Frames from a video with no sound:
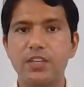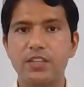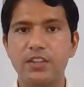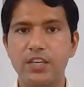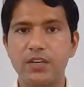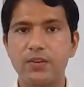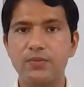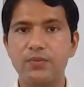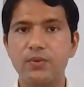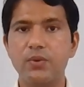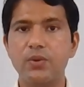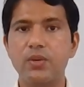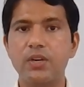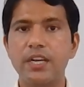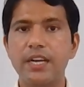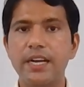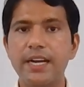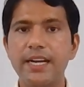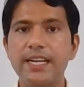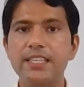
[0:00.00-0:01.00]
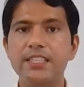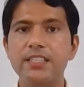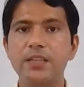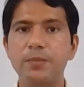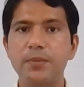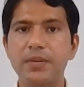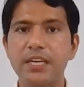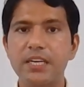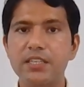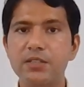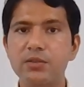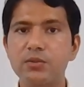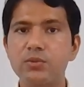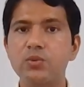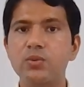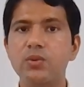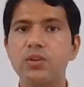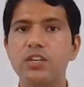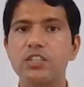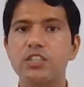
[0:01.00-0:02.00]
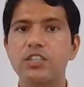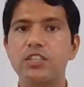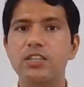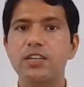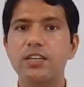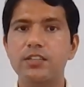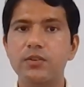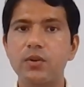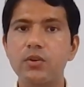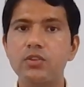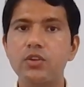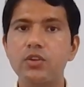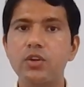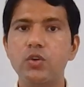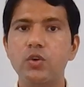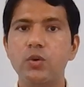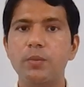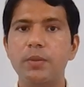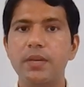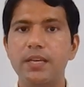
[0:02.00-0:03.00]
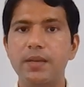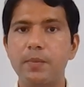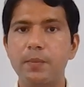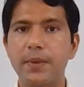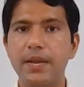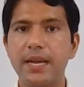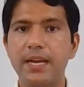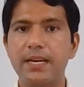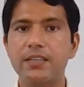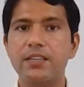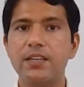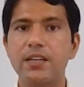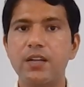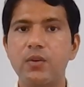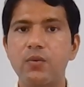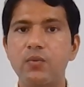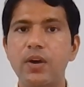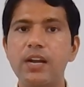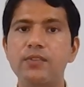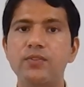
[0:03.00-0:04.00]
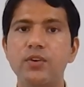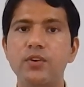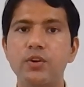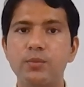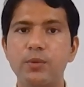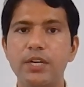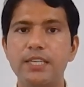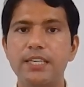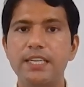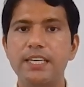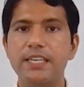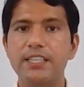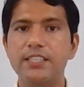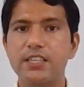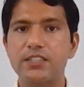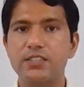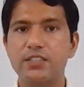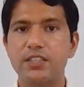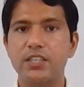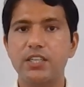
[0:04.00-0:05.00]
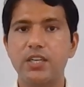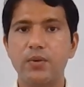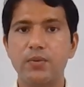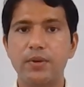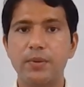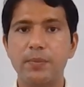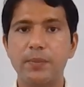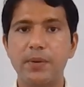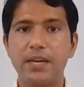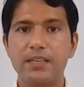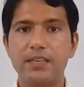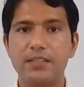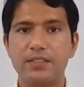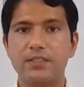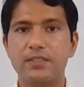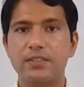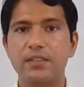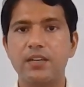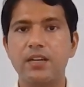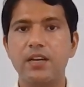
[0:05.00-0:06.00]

Therefore, it is imperative to consider socioeconomic impacts while formulating disaster recovery plans.